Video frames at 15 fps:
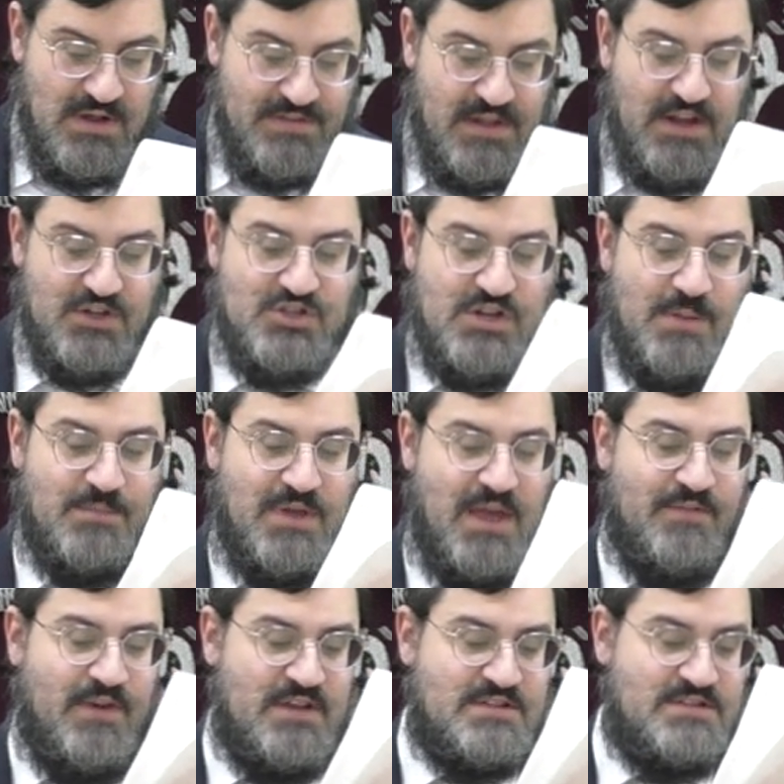that Hashem
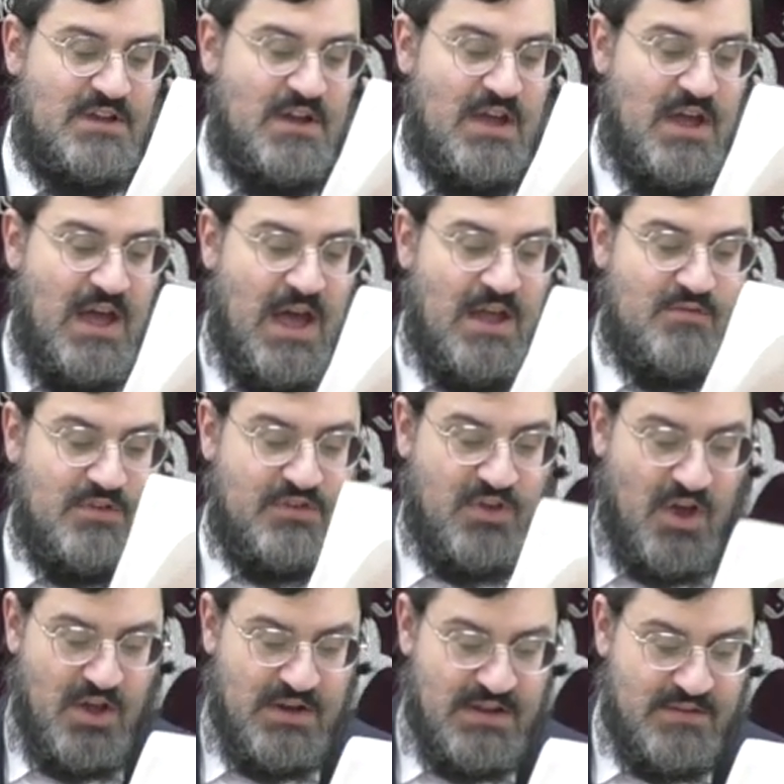gave us and
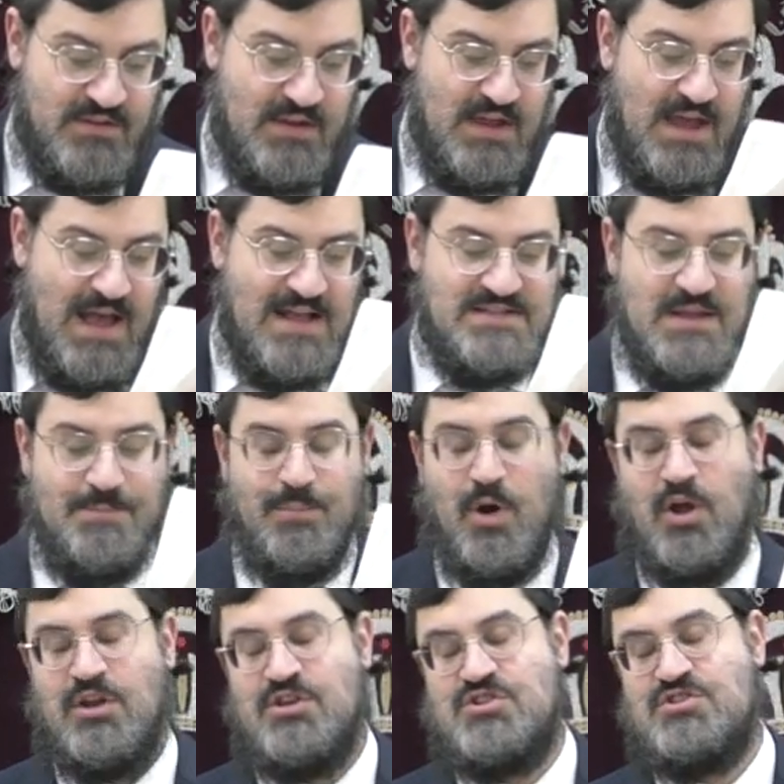return it as a
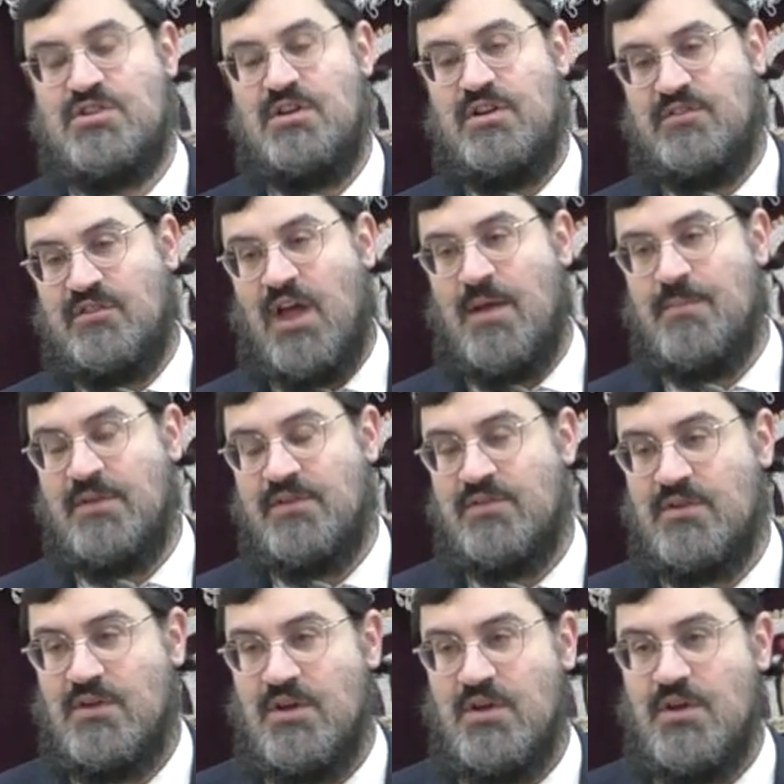polished diamond.
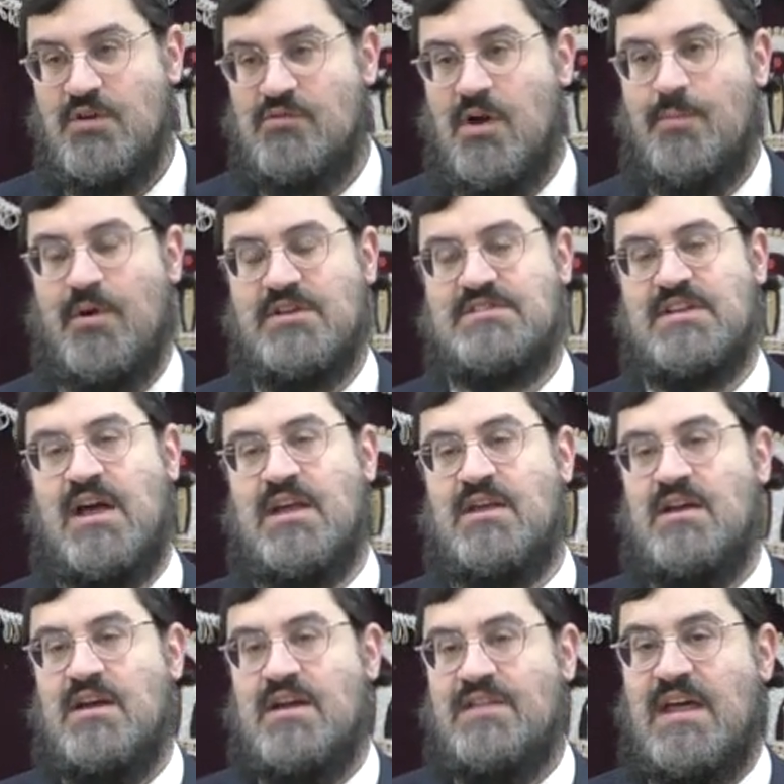Rabbi Isai,
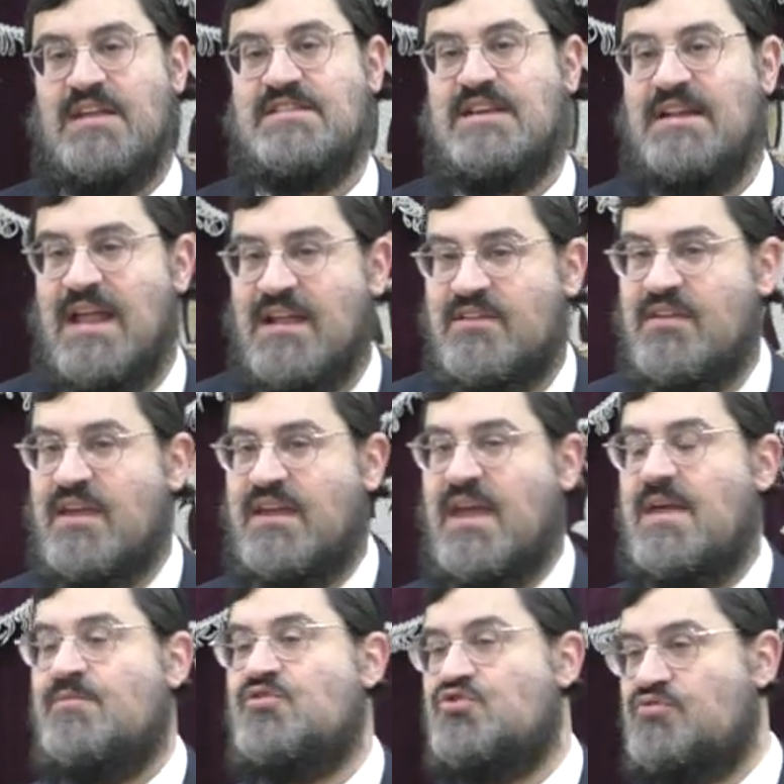that is a letter that
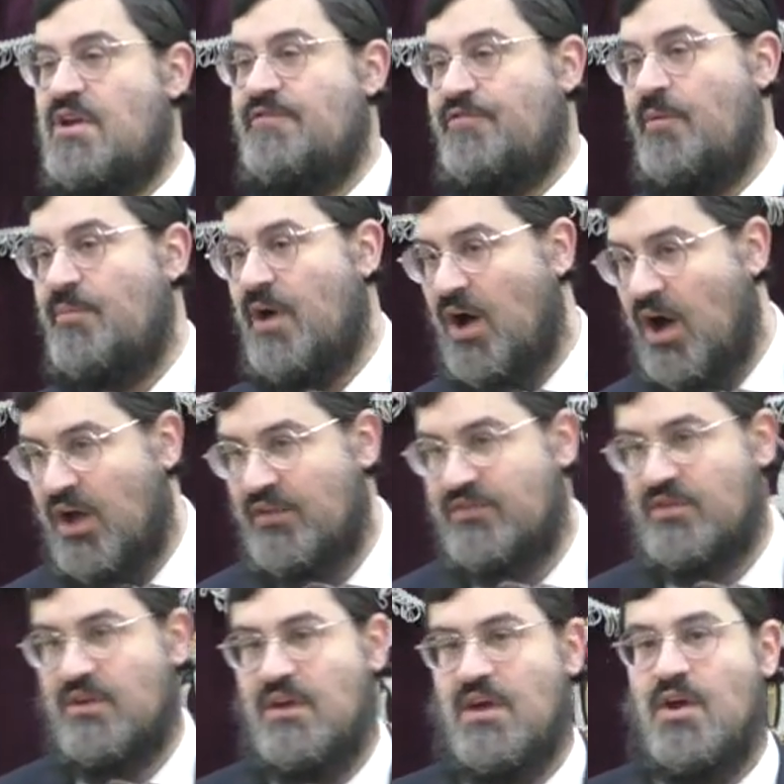came straight from the
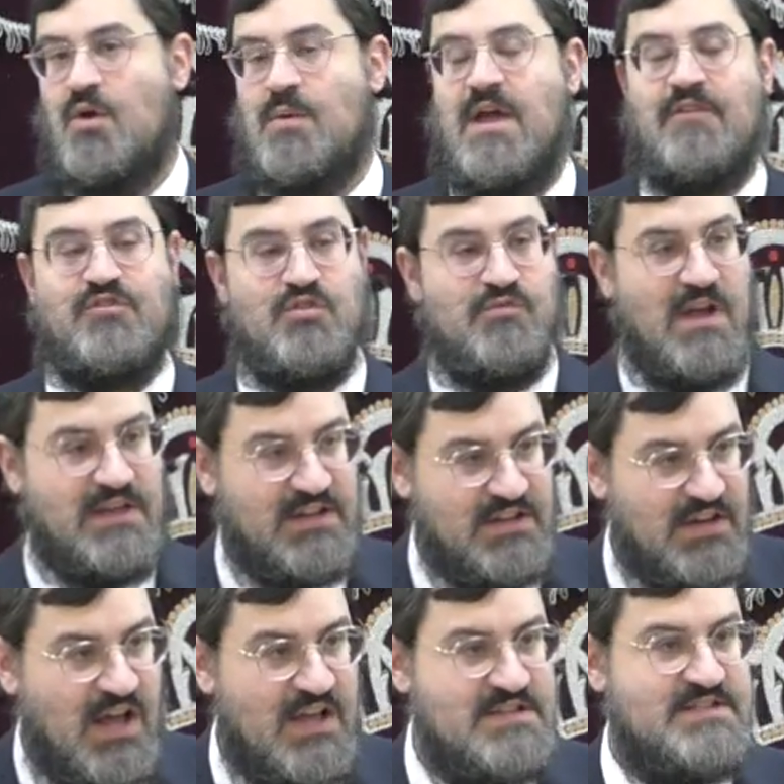heart. We have to
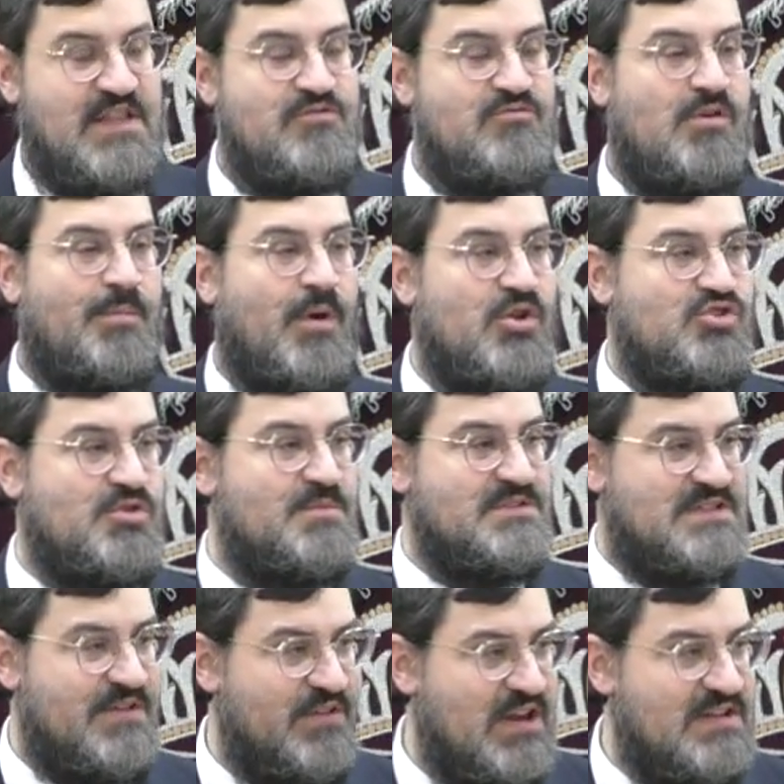recognize that the Rebbeinu Shem has
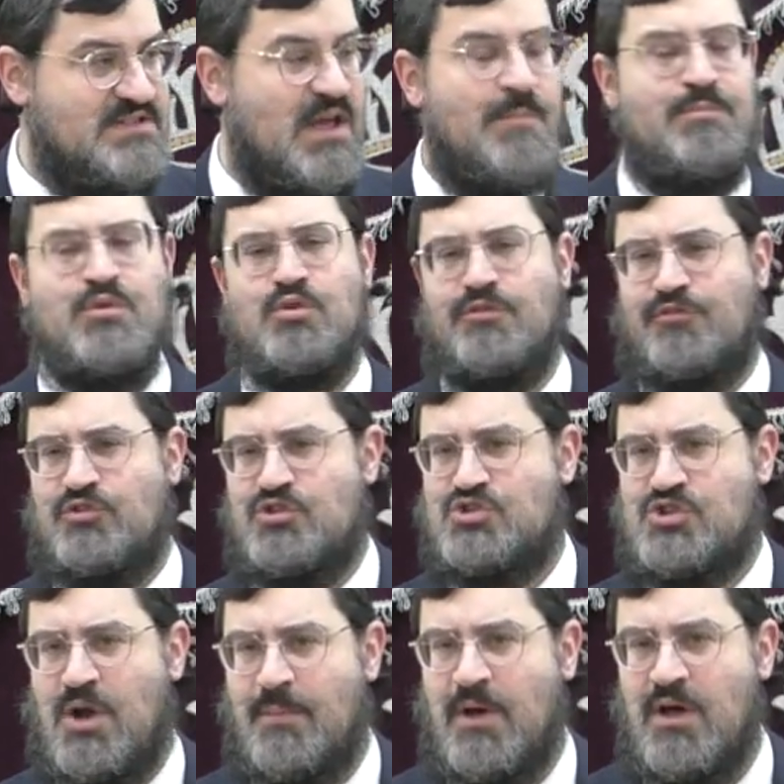given us a beautiful
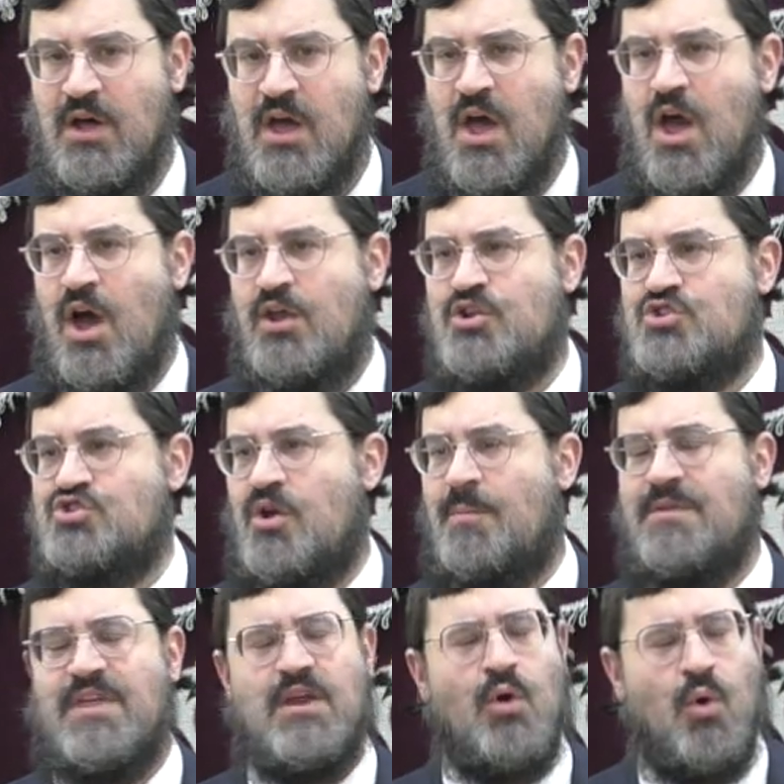neshama
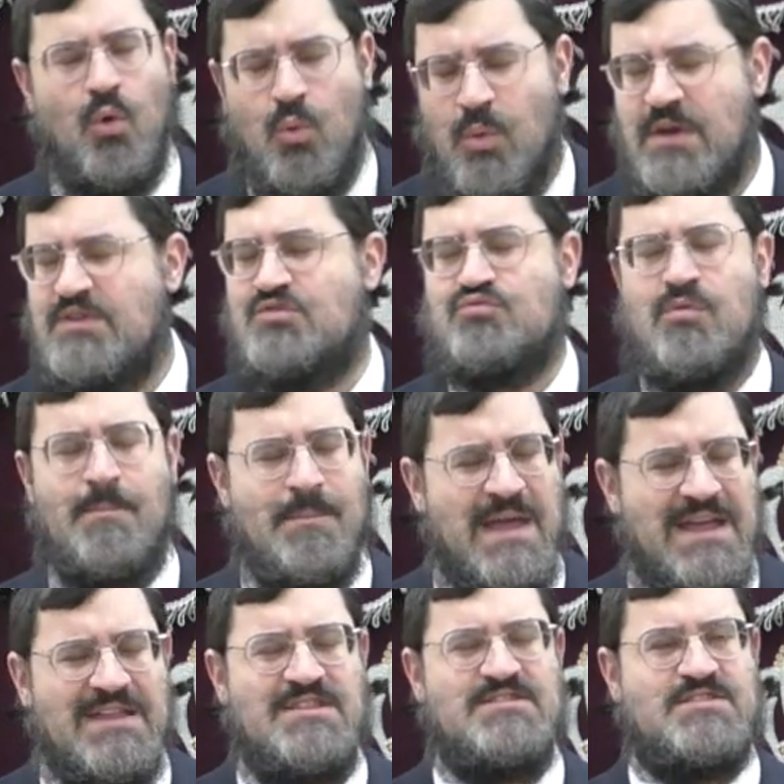that always
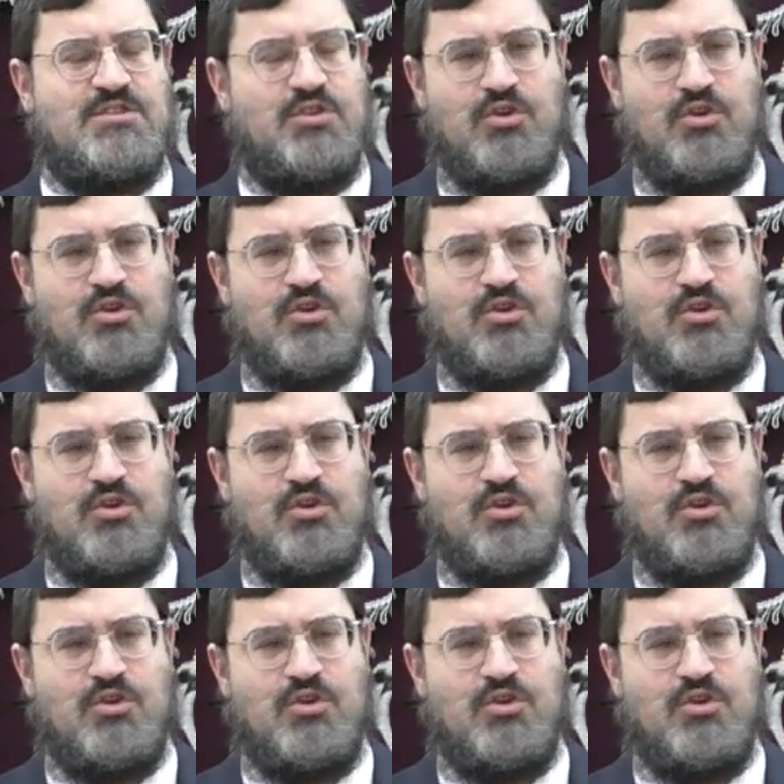remains